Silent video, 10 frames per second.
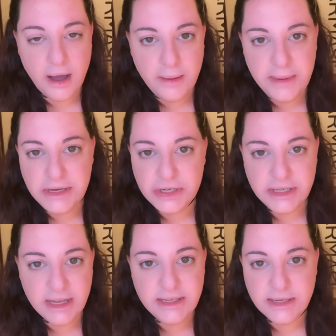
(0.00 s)
It just
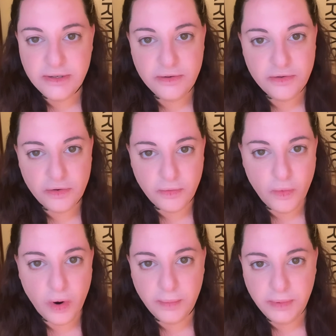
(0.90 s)
has these neutral
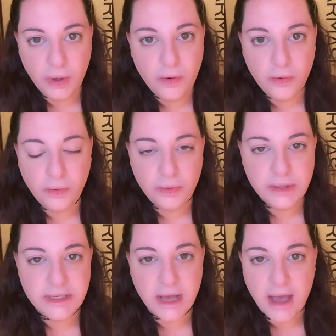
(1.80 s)
warm
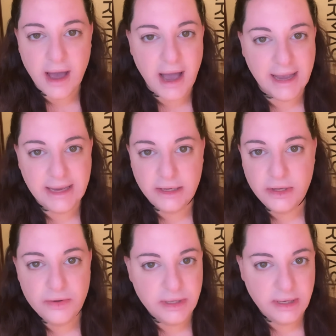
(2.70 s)
tones. I can
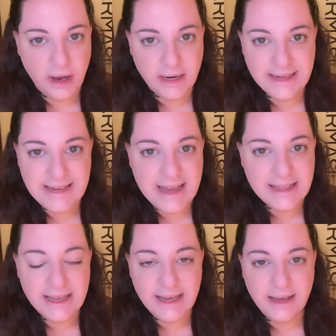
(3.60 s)
use it on a
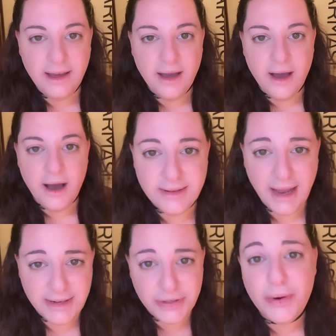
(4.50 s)
daily.
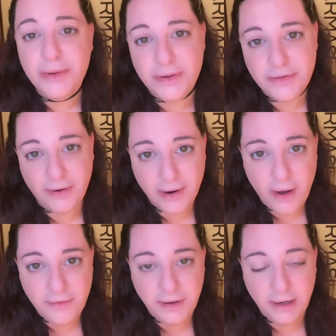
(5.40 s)
I don't use very
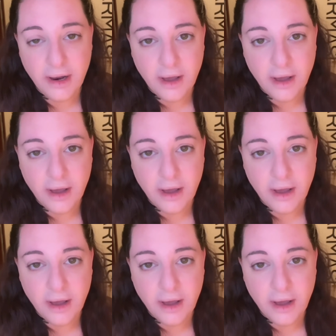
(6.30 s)
often.